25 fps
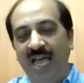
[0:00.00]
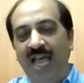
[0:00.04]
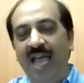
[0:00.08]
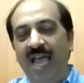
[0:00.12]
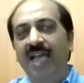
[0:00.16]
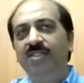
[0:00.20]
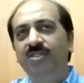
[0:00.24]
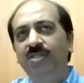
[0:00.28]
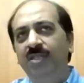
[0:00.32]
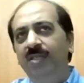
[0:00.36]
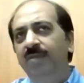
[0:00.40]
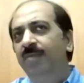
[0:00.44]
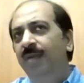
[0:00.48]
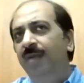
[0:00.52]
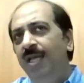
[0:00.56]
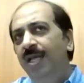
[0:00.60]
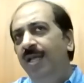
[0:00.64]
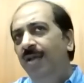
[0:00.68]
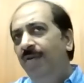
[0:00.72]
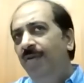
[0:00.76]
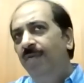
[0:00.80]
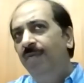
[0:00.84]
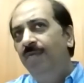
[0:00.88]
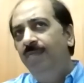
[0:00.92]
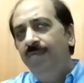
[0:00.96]
Actually,
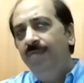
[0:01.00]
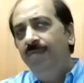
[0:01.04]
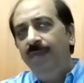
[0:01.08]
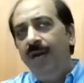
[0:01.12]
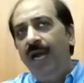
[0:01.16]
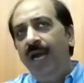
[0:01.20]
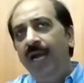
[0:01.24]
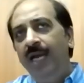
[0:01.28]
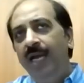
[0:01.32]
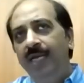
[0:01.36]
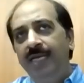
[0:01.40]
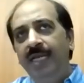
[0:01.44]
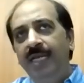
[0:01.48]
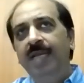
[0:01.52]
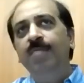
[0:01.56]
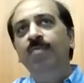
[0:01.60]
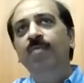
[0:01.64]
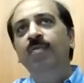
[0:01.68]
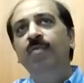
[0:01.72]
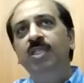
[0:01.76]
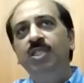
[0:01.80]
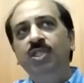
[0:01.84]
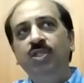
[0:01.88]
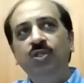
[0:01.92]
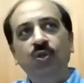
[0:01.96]
my team,
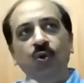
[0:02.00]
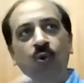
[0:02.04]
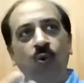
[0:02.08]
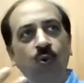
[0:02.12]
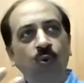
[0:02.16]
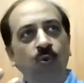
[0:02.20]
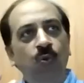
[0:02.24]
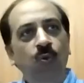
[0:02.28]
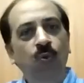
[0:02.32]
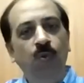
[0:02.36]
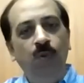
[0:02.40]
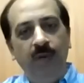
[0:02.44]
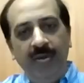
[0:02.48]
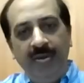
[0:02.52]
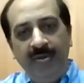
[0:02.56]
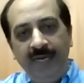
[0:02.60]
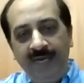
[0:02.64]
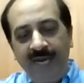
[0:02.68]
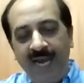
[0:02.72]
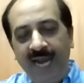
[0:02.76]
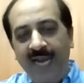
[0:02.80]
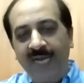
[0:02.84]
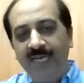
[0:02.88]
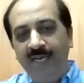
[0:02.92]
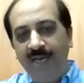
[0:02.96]
which who
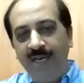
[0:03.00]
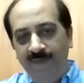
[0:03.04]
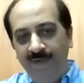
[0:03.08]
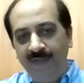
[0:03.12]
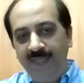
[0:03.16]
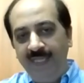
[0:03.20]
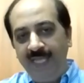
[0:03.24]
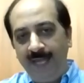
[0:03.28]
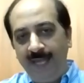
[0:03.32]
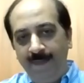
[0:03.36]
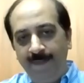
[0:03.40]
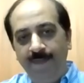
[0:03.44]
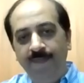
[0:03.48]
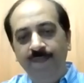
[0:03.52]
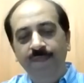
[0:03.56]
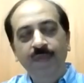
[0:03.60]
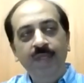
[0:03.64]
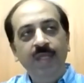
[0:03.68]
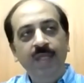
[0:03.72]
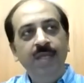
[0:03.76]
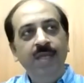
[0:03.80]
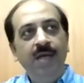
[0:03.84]
interacted with them,